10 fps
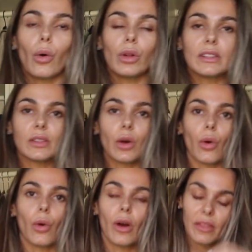
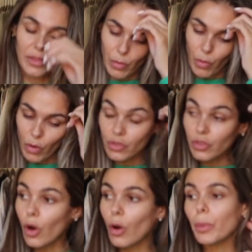Also, the
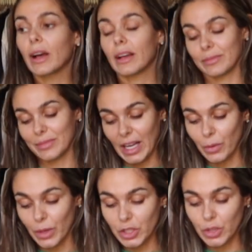wardrobe, I
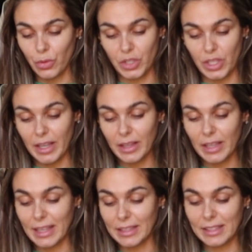know I showed you,
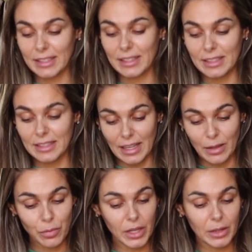it's still
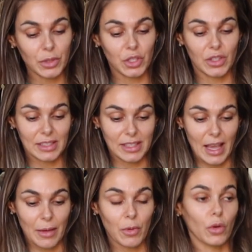pretty much the
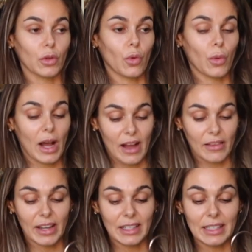same, although we
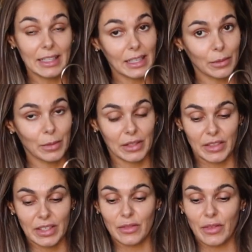have had a little bit of
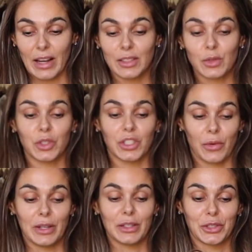an advance, which I
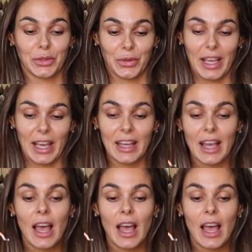will show you.